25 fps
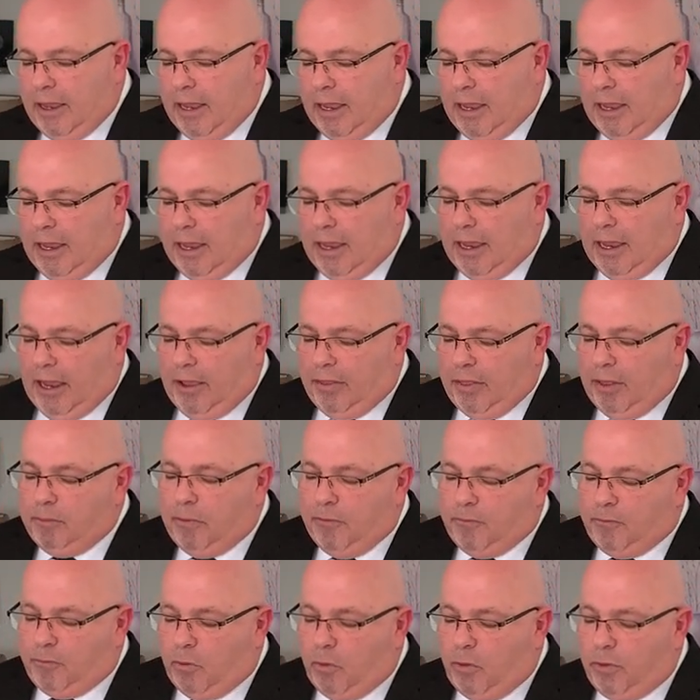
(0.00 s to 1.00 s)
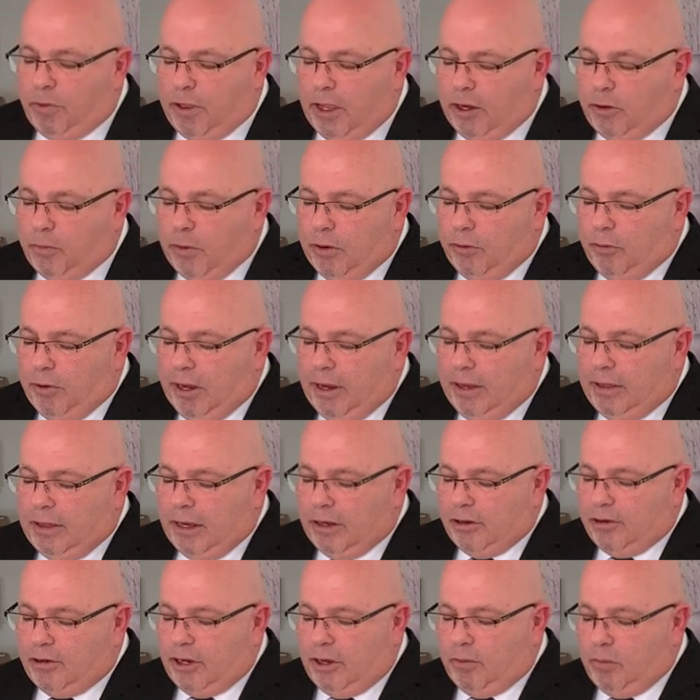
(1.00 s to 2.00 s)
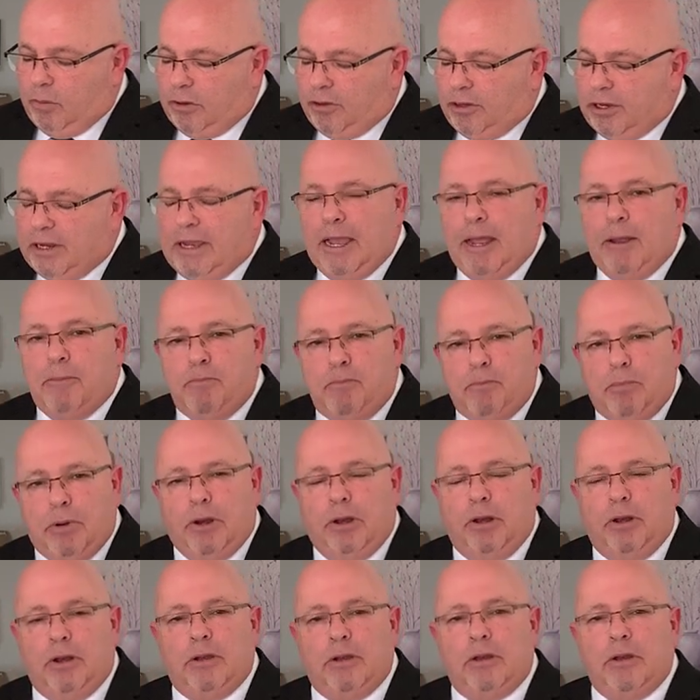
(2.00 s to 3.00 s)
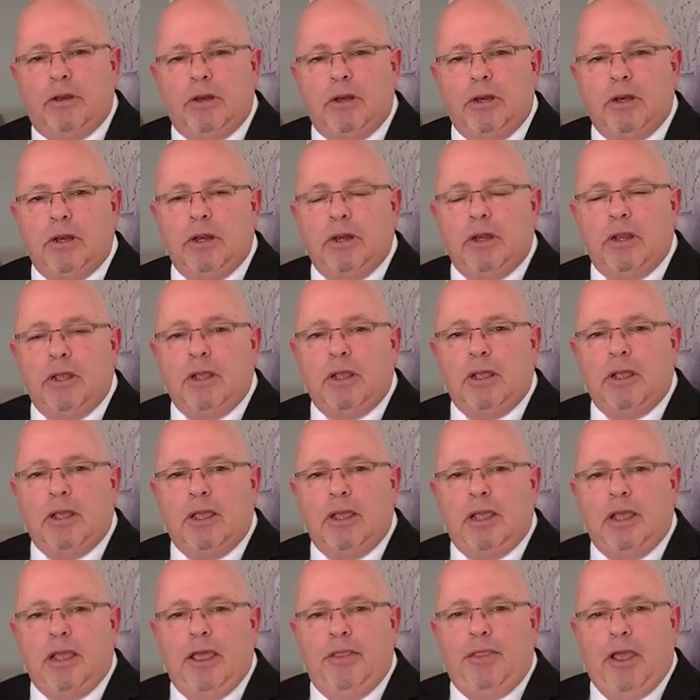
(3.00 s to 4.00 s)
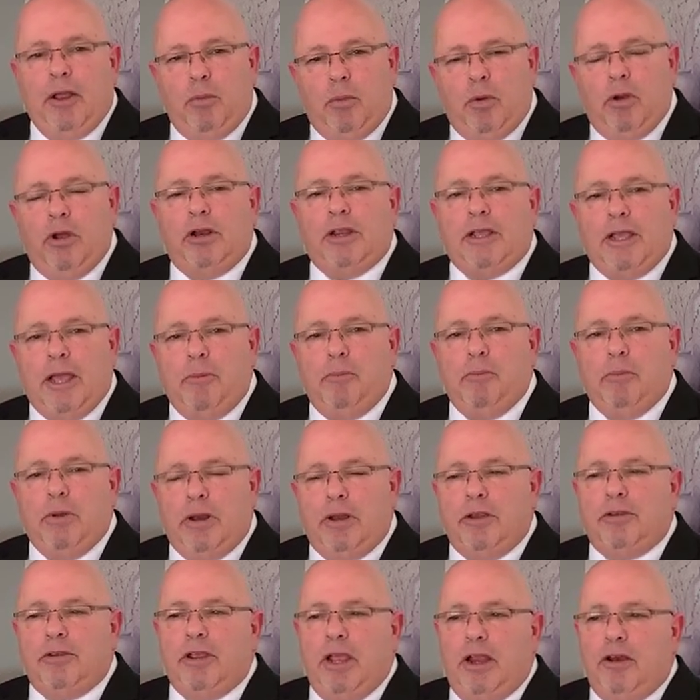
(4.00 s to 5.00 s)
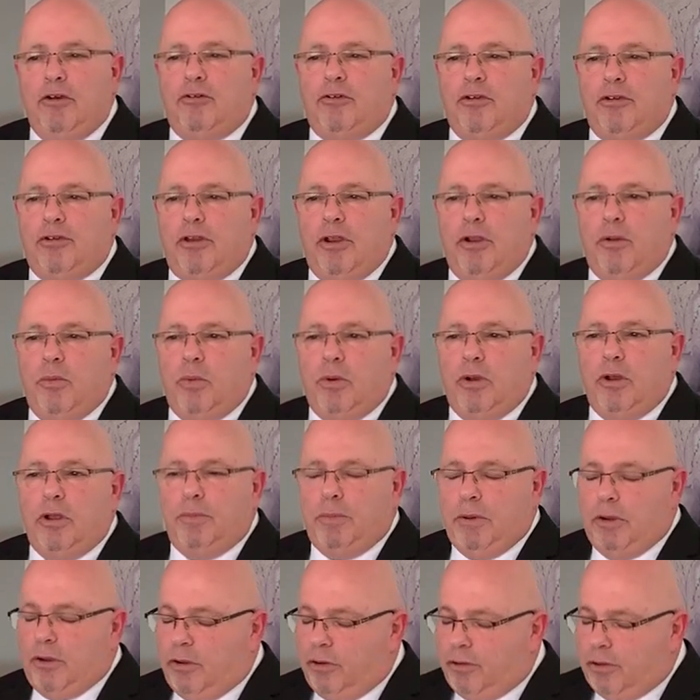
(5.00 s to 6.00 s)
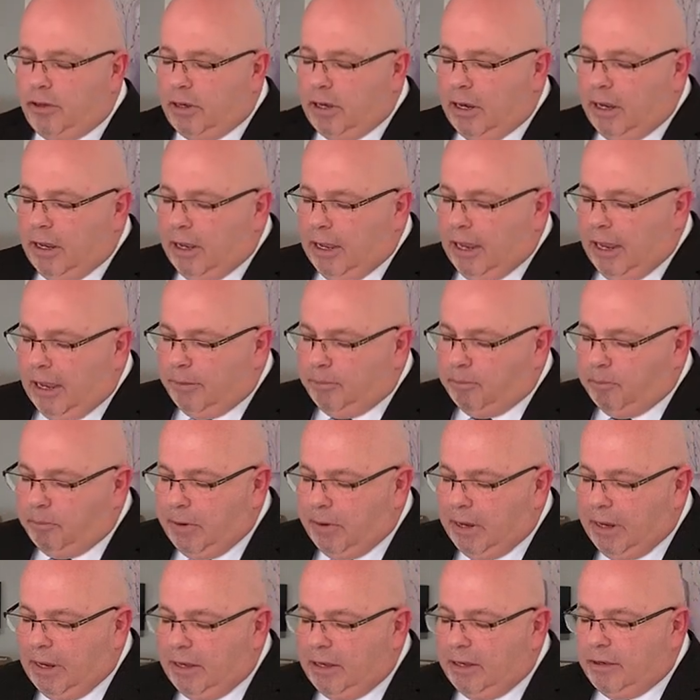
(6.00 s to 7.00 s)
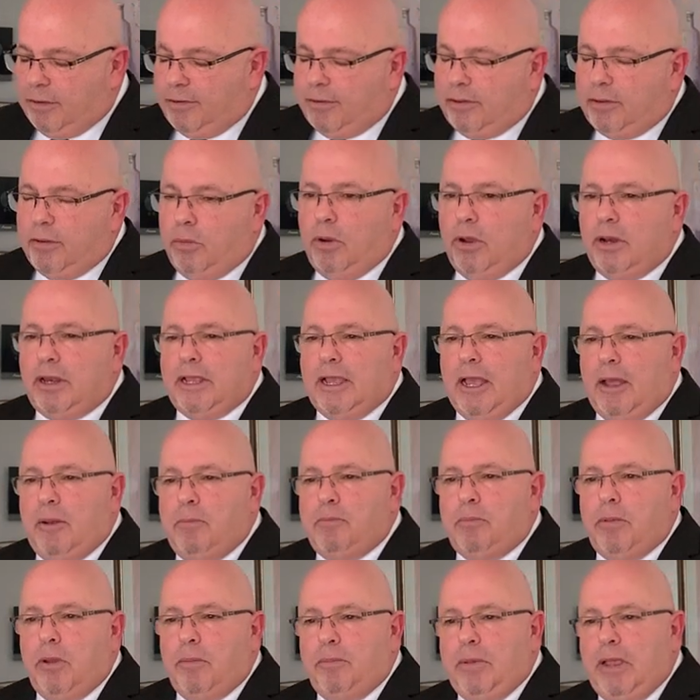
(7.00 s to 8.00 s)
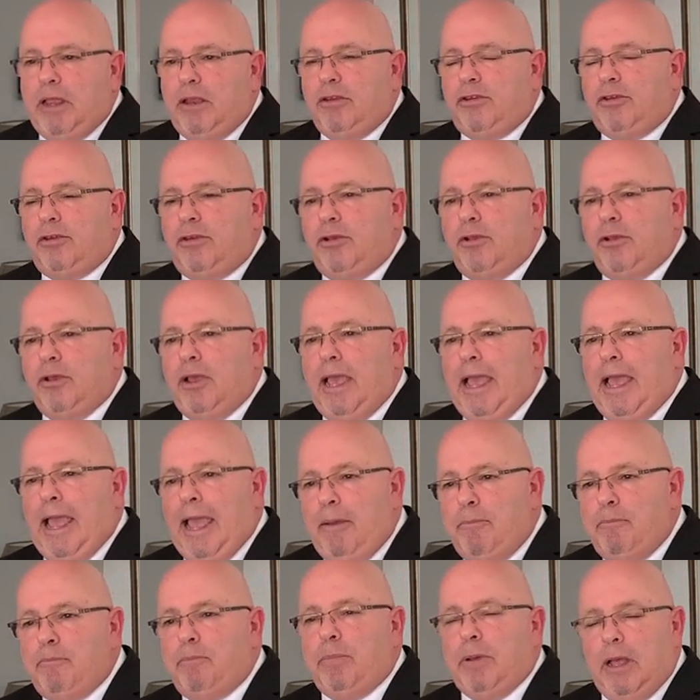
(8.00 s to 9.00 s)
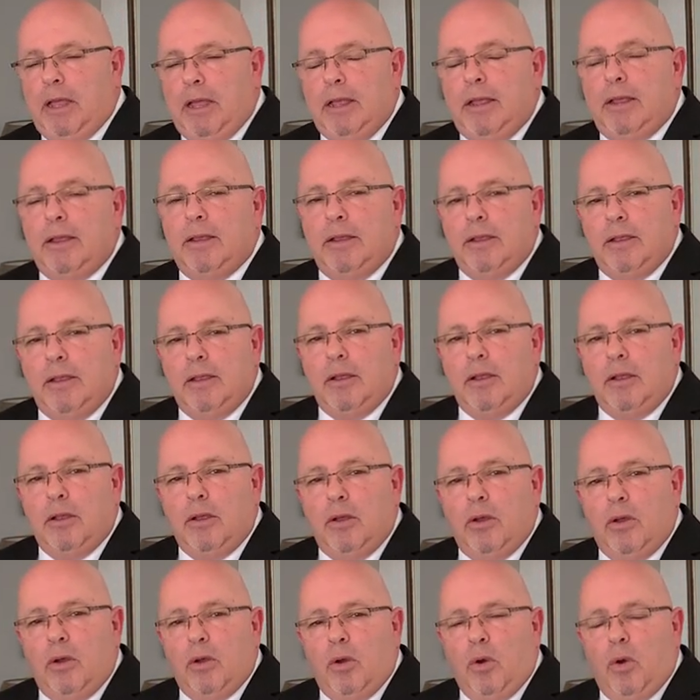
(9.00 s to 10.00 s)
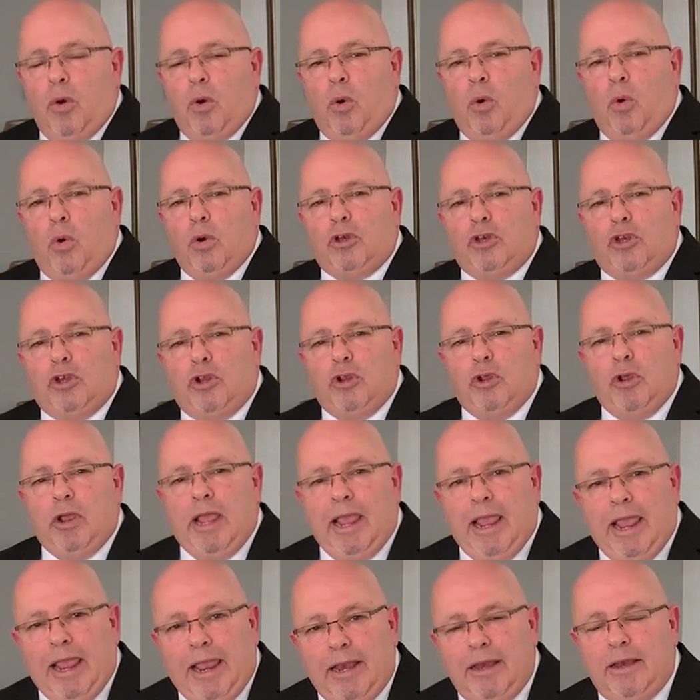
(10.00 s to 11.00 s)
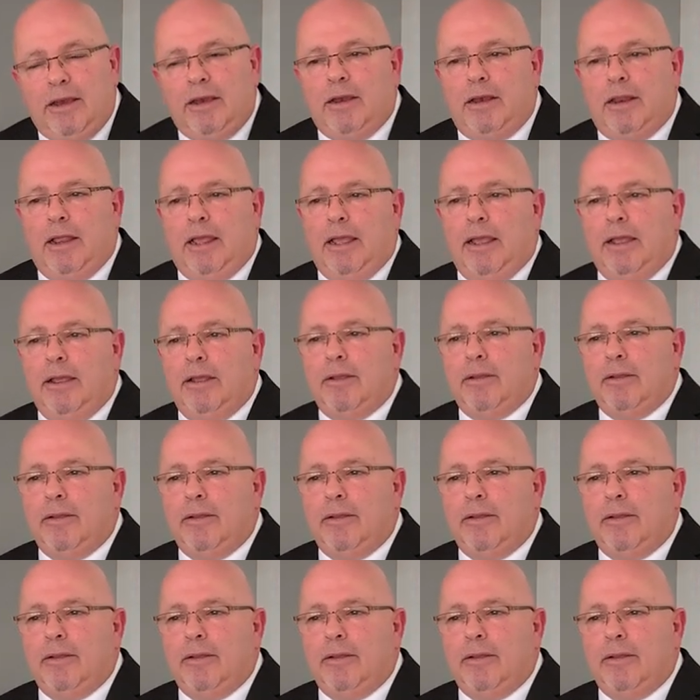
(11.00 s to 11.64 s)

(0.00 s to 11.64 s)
And then before that, we read that she was cumbered. That word cumbered is an interesting word because it means, the word cumber means to hamper or to hinder.